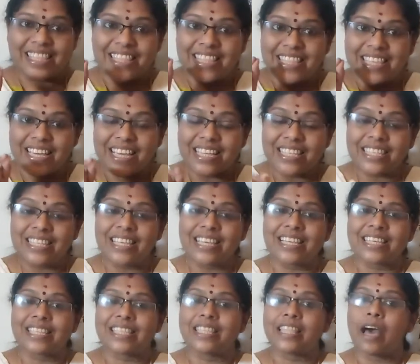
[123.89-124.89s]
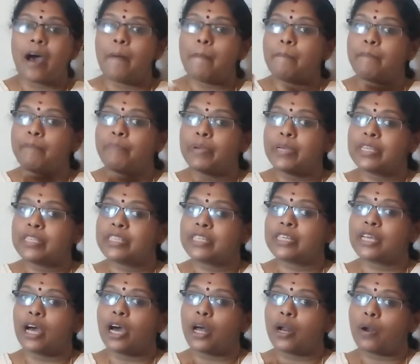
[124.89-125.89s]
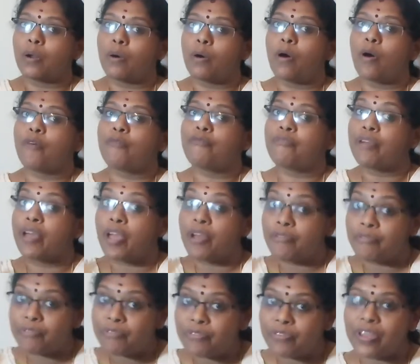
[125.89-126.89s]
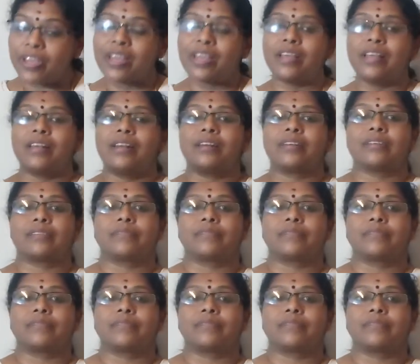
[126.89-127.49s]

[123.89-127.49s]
This is the picture of a field.